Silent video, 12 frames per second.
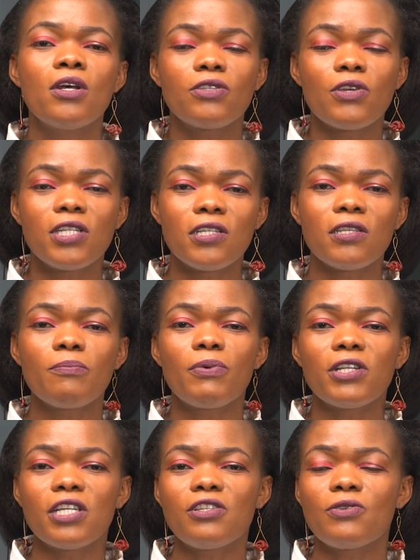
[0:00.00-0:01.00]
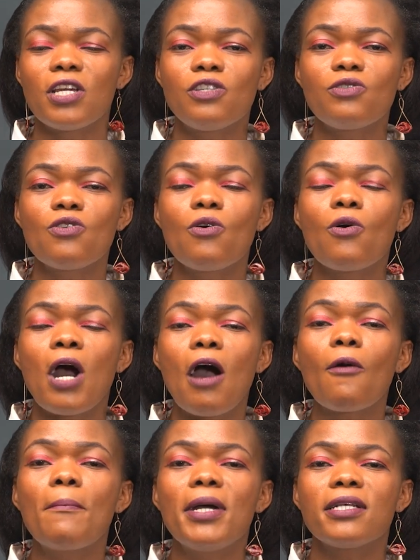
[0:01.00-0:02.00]
So it is important to get to know
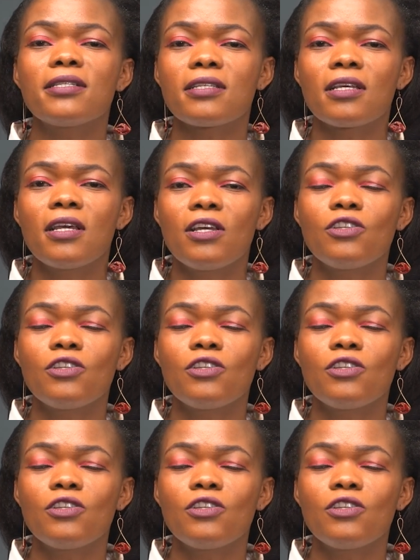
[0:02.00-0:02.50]
how best